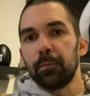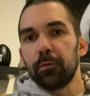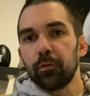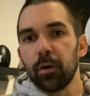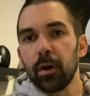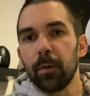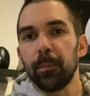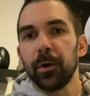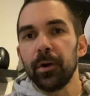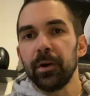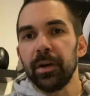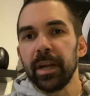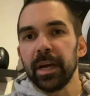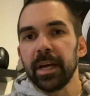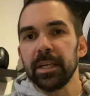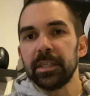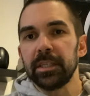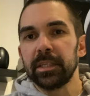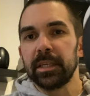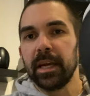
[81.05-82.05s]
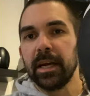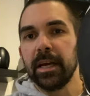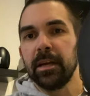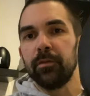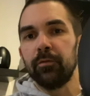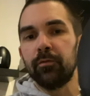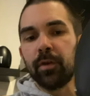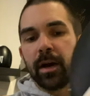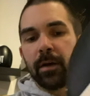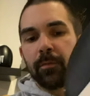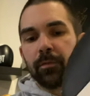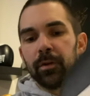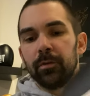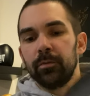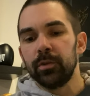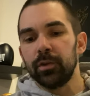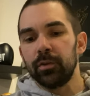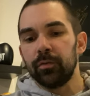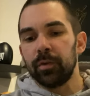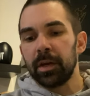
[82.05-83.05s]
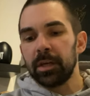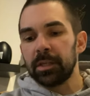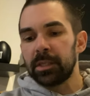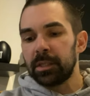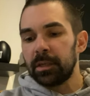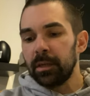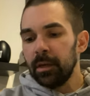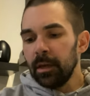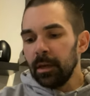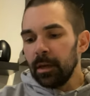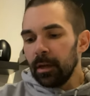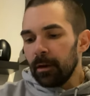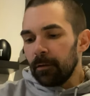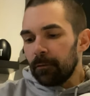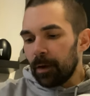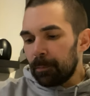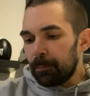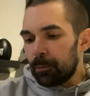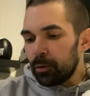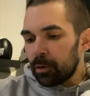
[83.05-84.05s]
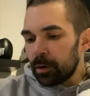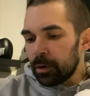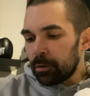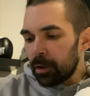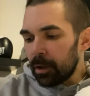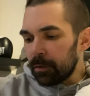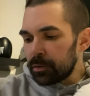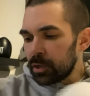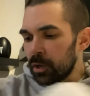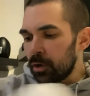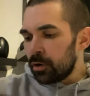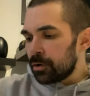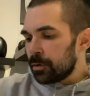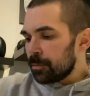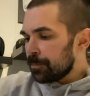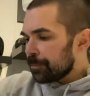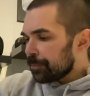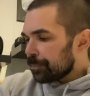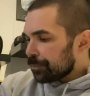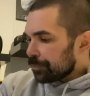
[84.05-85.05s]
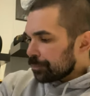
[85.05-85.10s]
proper nice tight wrap around your wrist. If I put the gloves on,